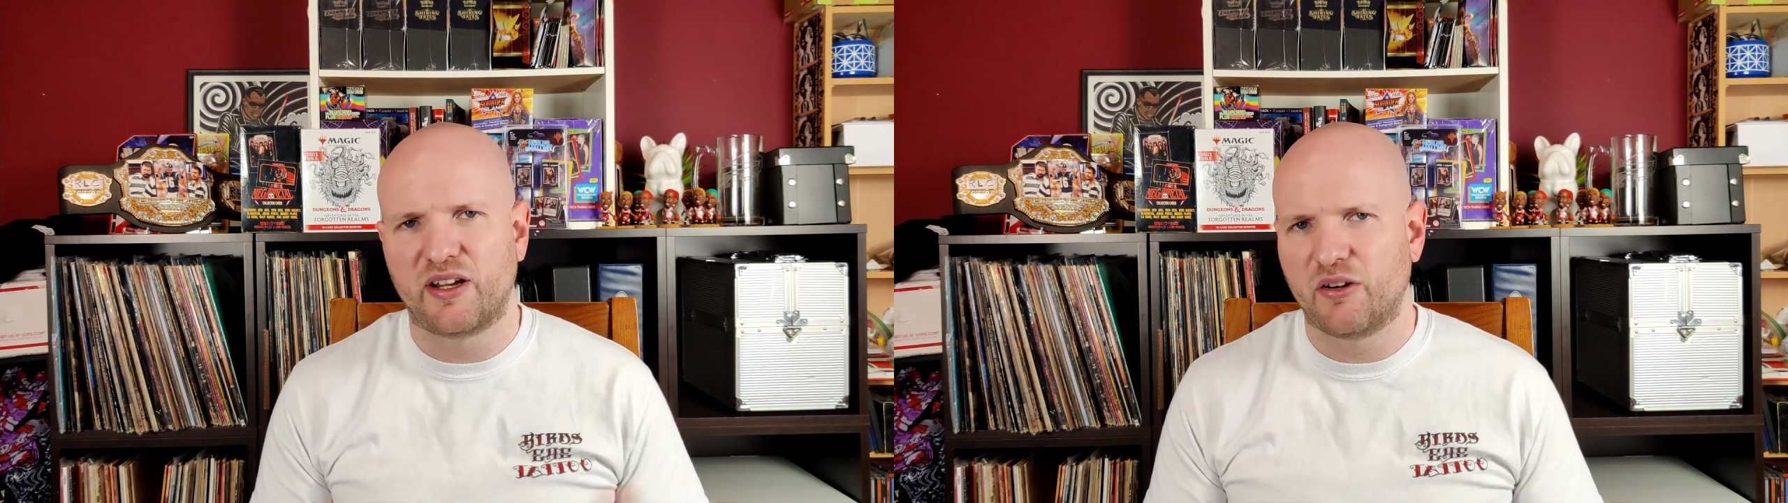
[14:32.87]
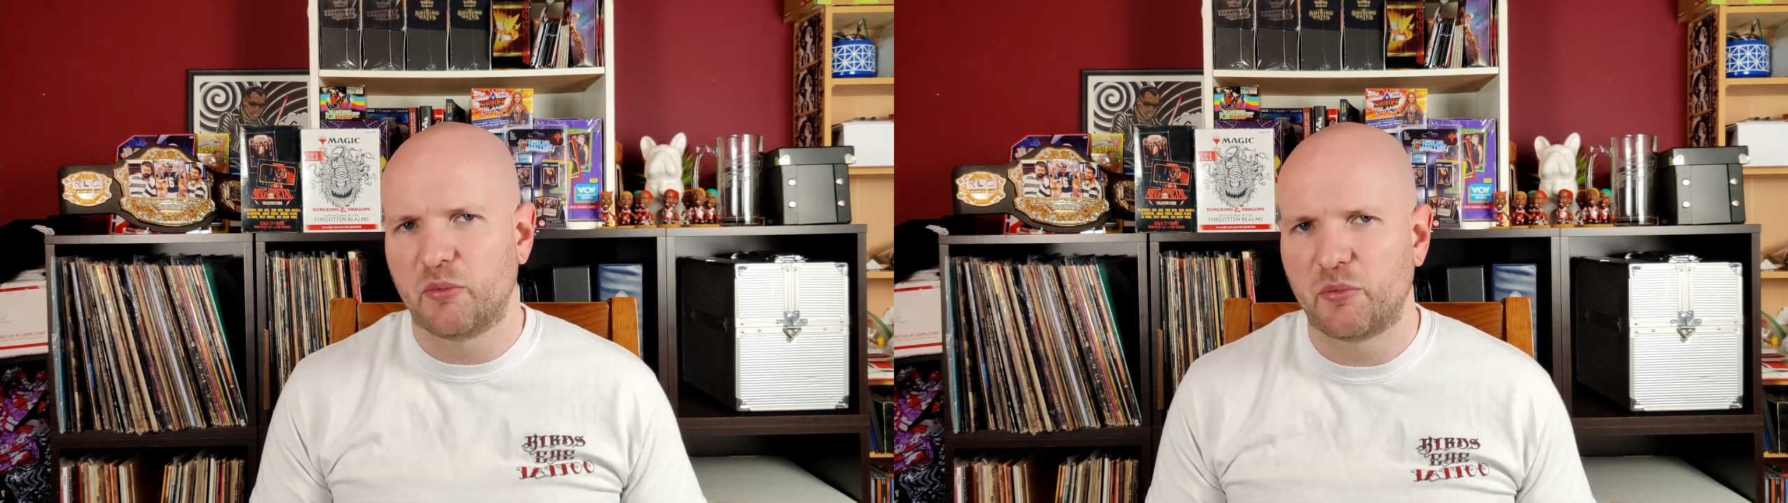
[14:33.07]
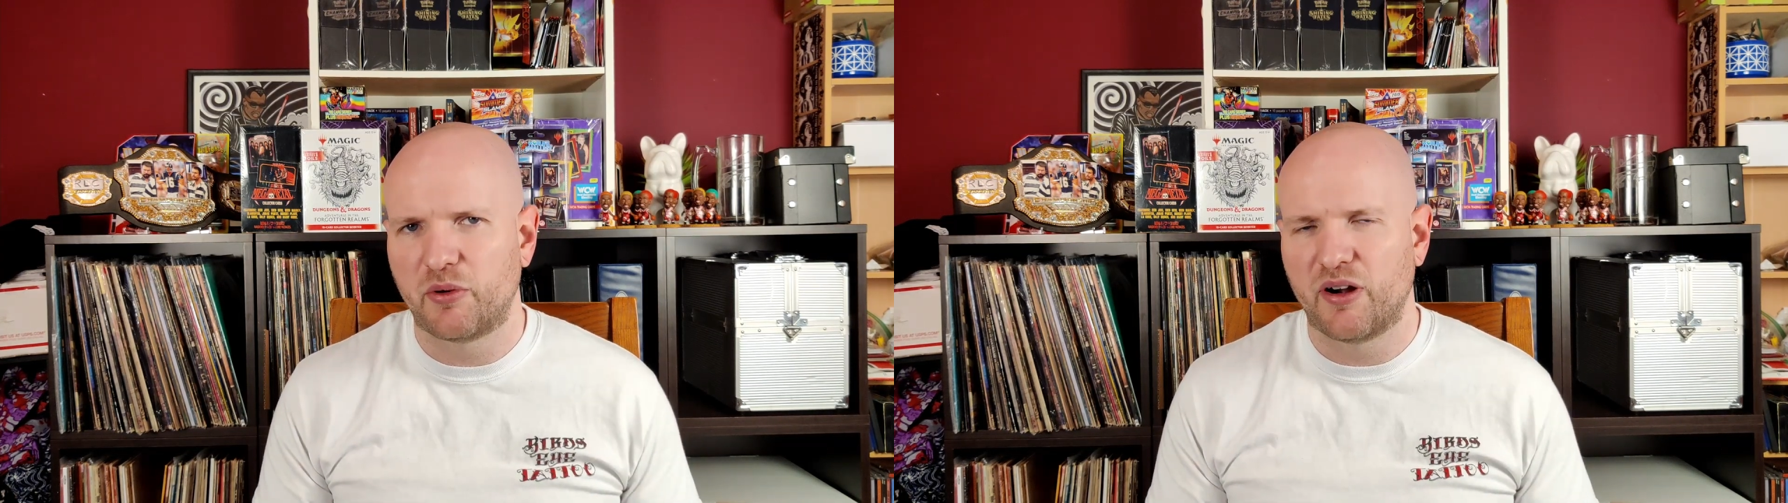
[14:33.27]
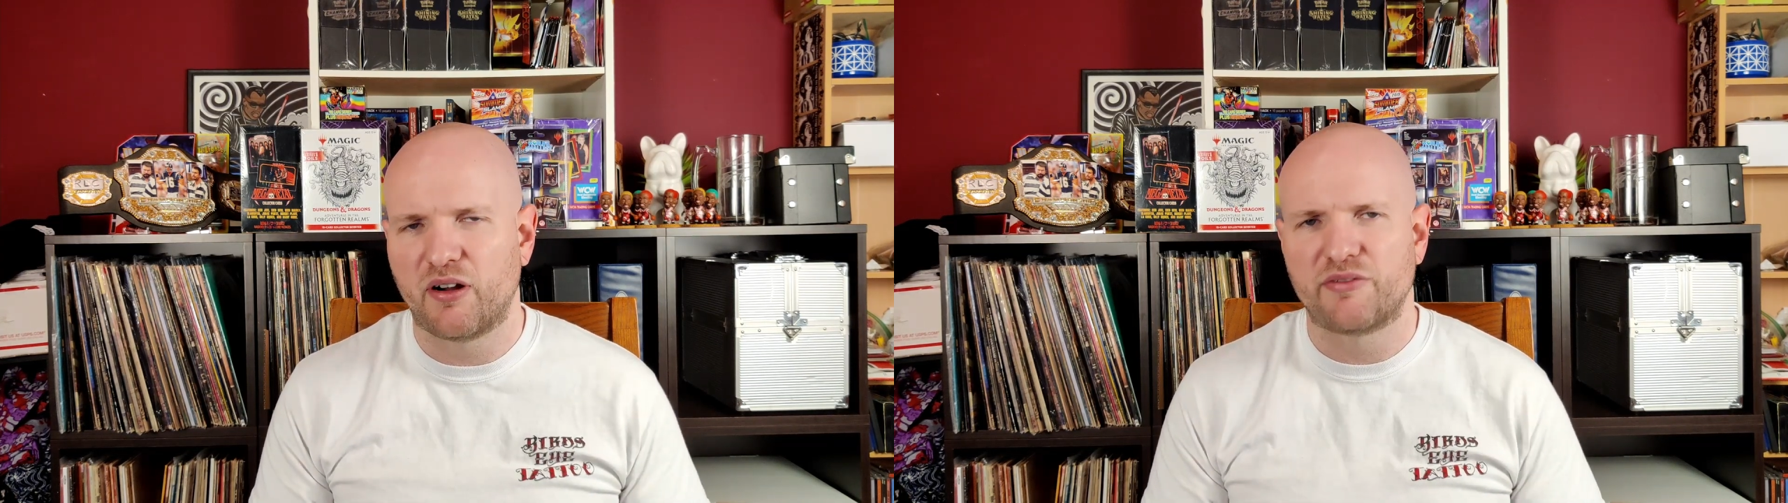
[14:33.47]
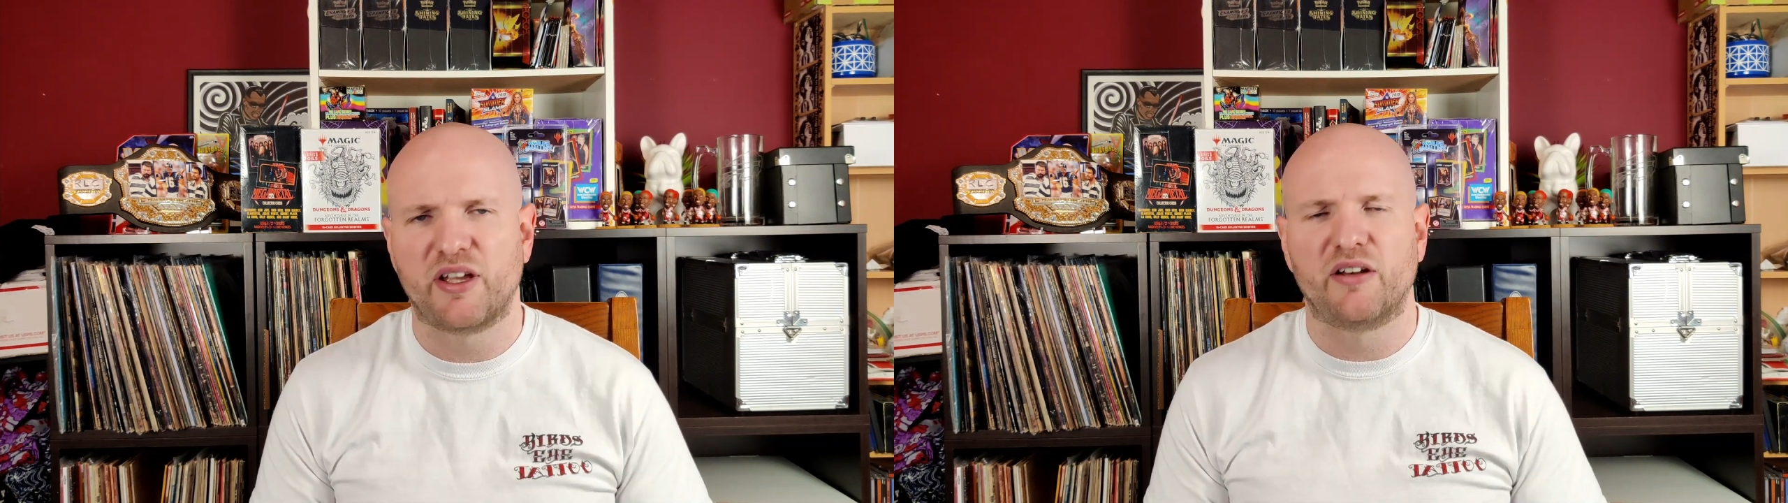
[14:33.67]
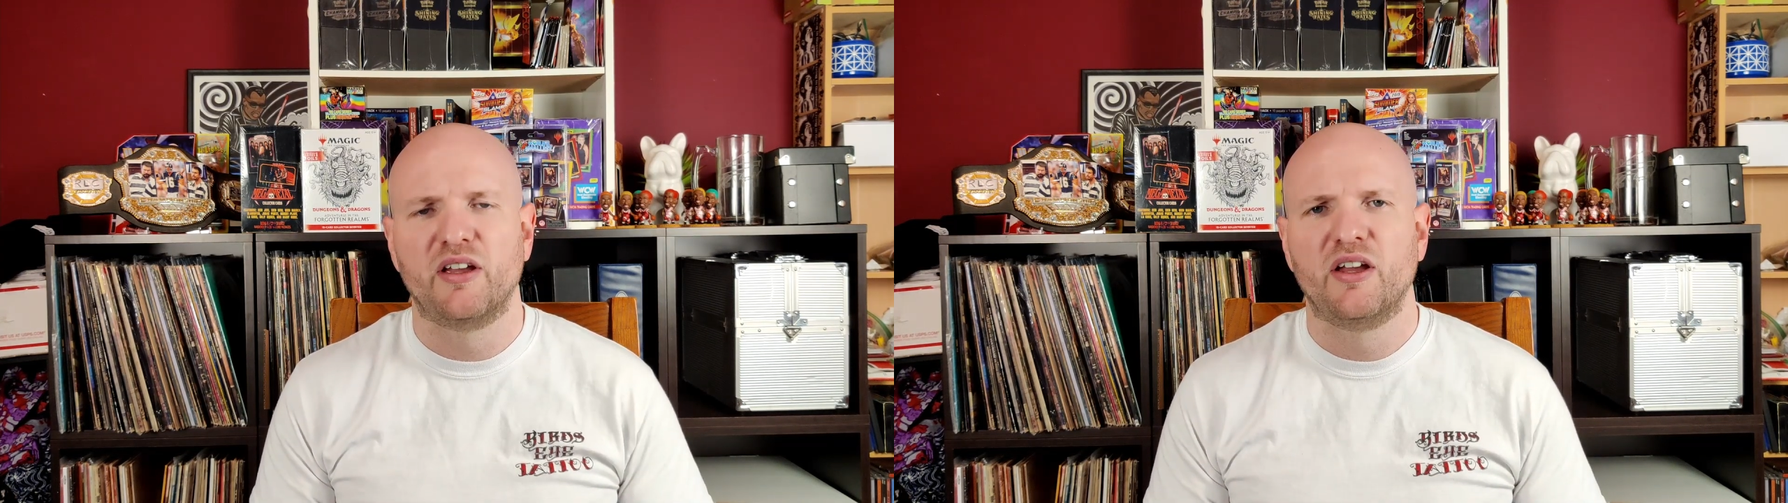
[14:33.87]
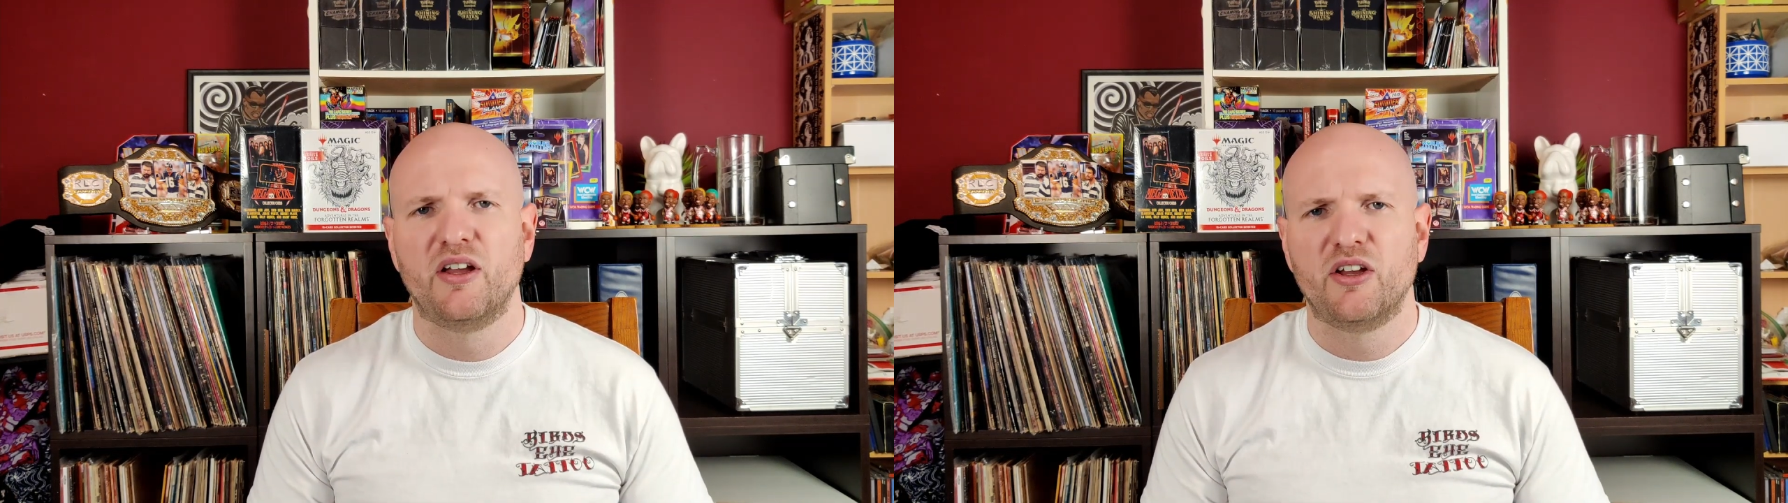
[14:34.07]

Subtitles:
I can't remember right offhand.